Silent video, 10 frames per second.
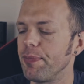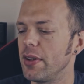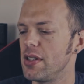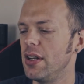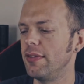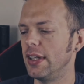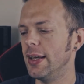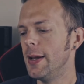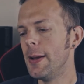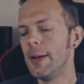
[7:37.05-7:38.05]
it's
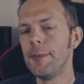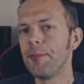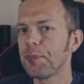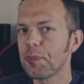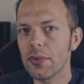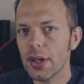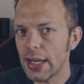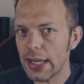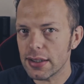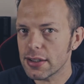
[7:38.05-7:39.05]
lovely.
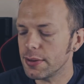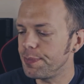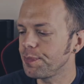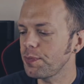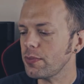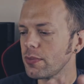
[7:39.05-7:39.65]
It's